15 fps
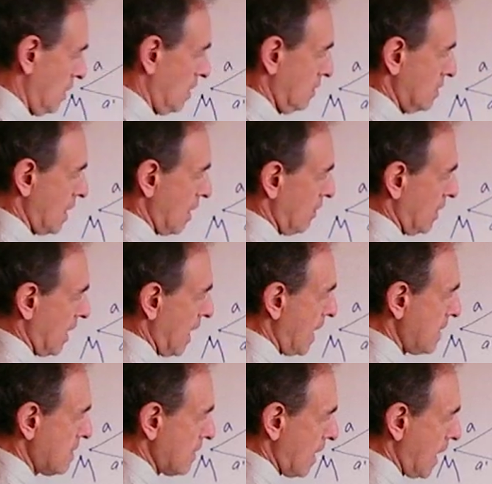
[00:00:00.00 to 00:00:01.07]
Now,
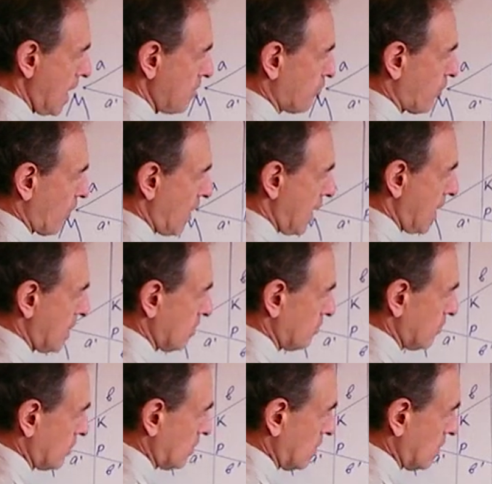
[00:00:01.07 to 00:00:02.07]
A, A prime,